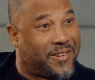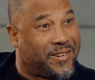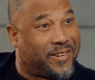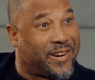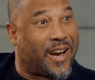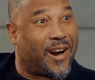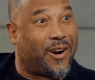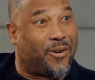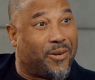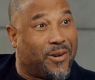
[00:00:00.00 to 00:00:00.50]

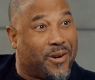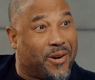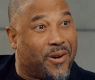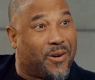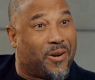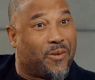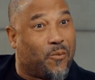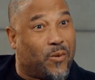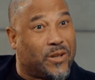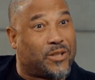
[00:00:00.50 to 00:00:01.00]
Now,
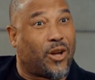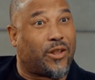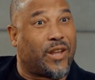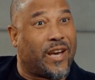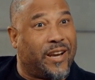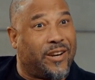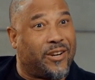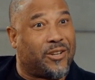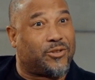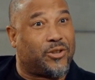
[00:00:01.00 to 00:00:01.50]
which other
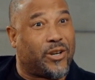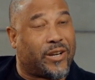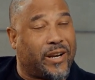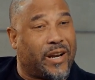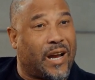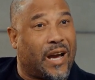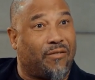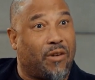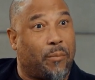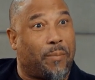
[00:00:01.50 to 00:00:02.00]
industry can
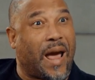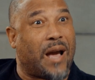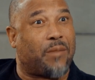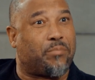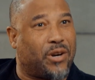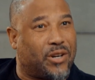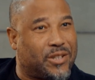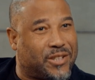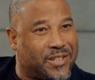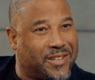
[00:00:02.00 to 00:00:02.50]
you have a black
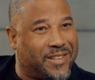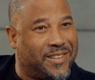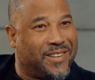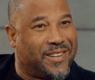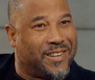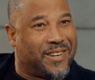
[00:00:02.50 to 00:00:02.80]
person